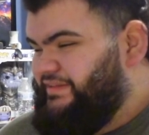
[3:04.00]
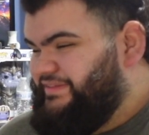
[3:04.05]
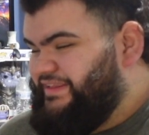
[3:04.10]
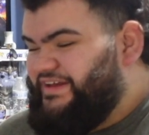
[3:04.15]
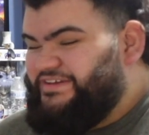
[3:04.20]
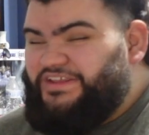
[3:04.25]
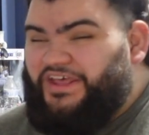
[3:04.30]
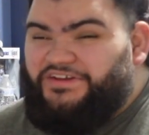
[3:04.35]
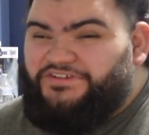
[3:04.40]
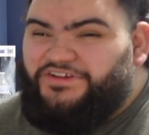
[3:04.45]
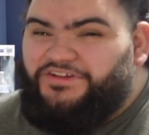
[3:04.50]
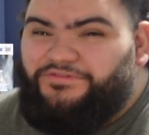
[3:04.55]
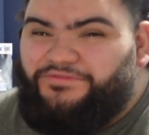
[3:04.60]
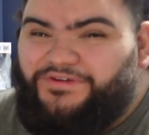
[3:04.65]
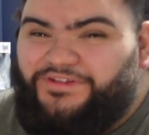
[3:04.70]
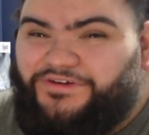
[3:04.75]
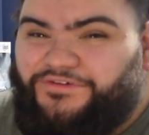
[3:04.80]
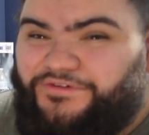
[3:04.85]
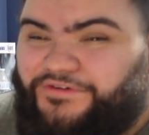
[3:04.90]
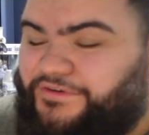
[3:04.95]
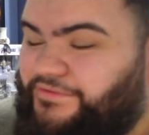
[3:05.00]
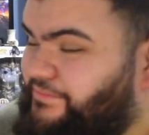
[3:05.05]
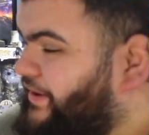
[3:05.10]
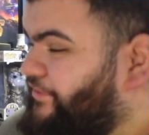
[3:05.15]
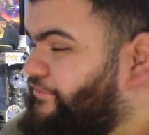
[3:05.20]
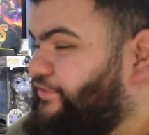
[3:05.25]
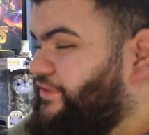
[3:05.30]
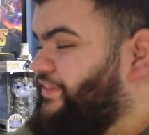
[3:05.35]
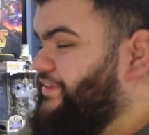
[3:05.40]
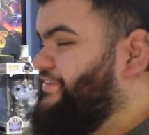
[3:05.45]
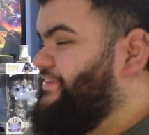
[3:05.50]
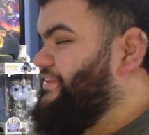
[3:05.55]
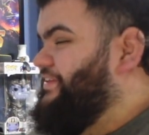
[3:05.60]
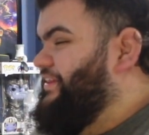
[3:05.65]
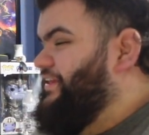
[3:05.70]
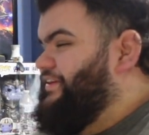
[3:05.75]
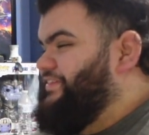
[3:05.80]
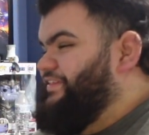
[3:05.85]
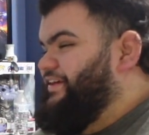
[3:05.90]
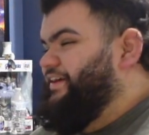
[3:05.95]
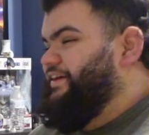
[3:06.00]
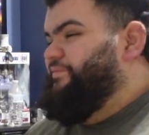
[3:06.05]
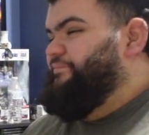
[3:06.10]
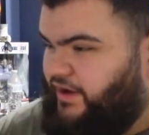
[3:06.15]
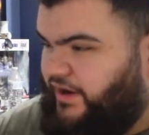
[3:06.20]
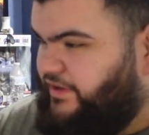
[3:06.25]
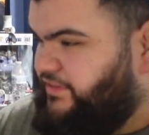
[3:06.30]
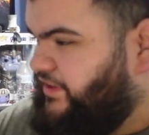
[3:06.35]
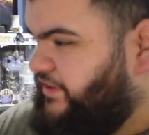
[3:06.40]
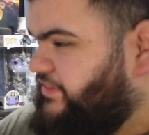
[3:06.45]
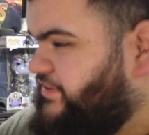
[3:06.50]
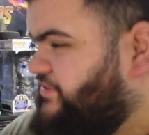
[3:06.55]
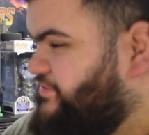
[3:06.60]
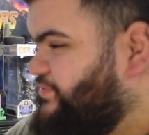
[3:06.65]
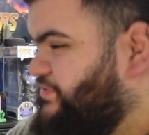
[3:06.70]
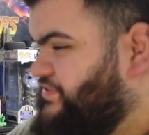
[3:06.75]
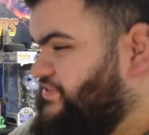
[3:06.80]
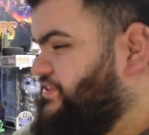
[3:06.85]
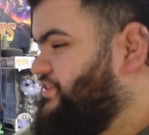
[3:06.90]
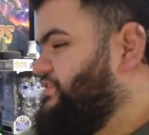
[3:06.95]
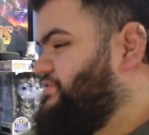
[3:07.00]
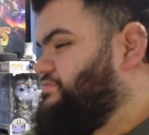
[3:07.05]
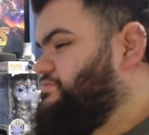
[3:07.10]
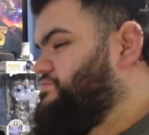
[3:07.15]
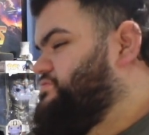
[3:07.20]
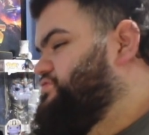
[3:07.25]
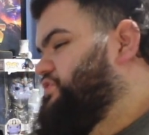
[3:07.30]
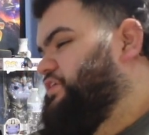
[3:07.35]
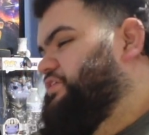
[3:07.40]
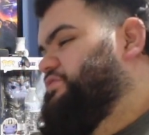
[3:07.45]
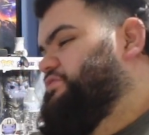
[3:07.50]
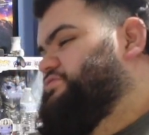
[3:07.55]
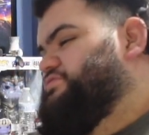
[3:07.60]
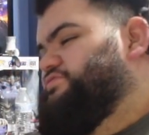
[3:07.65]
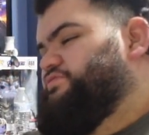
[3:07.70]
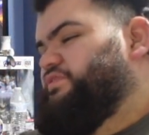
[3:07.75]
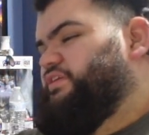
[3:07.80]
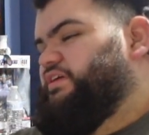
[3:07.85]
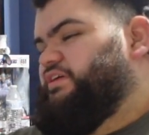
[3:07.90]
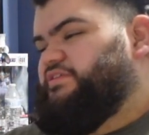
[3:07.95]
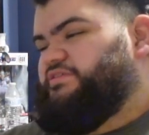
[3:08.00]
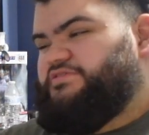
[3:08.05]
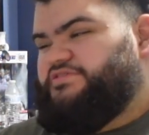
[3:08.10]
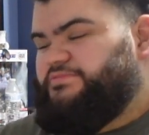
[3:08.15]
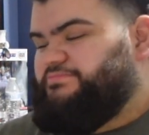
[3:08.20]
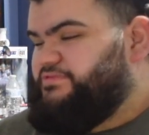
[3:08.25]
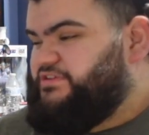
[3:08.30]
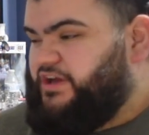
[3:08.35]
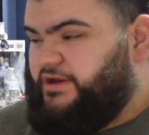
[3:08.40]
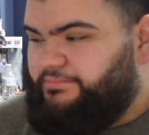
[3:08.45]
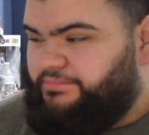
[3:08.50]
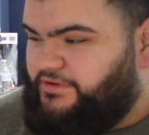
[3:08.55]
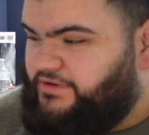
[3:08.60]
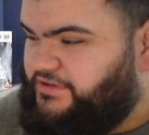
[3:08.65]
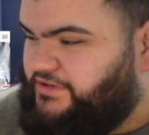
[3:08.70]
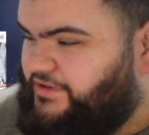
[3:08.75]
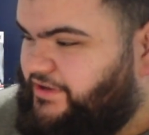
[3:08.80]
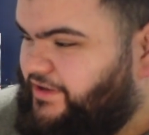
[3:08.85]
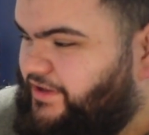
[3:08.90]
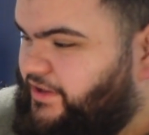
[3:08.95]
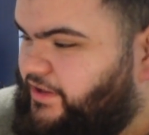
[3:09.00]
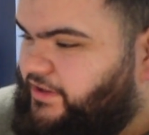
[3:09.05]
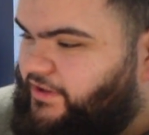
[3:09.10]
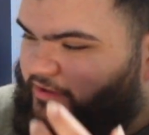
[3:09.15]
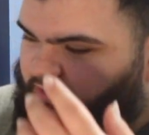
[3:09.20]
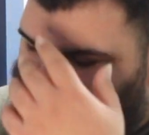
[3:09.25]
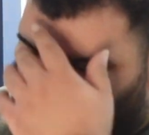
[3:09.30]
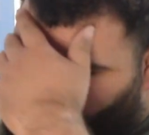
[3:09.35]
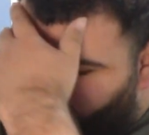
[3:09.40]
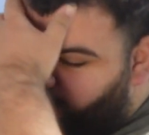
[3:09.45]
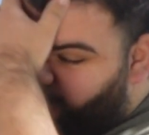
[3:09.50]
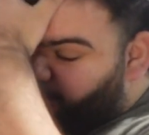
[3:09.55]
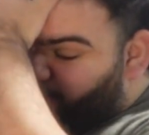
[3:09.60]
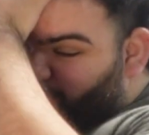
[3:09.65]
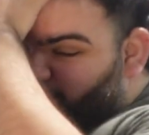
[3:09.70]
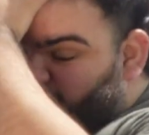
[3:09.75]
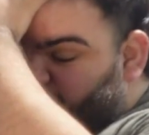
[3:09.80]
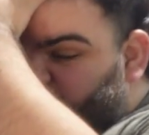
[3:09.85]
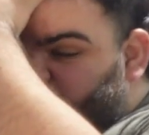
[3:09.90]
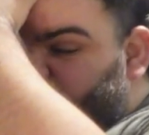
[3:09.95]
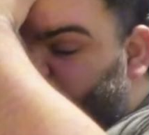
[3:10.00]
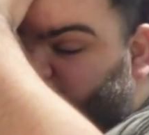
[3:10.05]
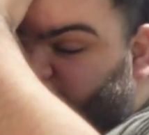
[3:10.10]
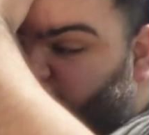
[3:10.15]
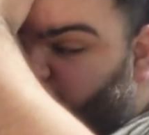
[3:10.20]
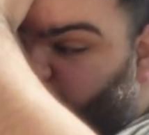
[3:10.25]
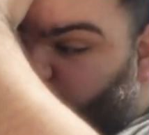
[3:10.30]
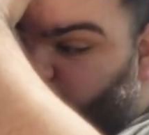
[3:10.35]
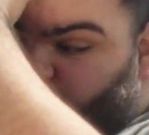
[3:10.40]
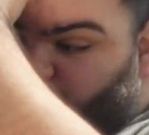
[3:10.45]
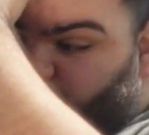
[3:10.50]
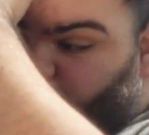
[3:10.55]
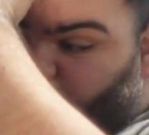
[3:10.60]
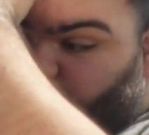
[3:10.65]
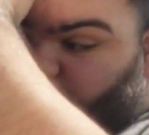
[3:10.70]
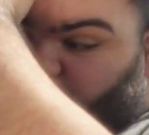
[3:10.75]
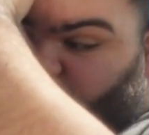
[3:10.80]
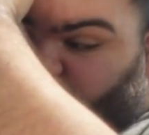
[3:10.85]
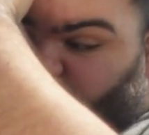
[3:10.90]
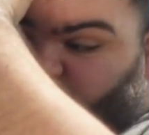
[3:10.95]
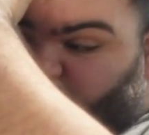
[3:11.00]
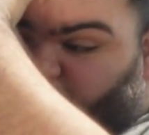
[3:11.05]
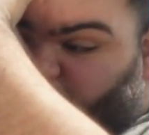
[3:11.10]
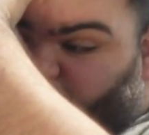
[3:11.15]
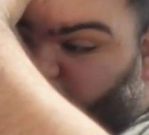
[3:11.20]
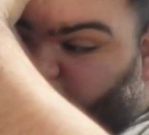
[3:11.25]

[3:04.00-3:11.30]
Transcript: That's actually really cool. I really did like that. I thought this was a trailer to like some type of... Actually, it makes sense now that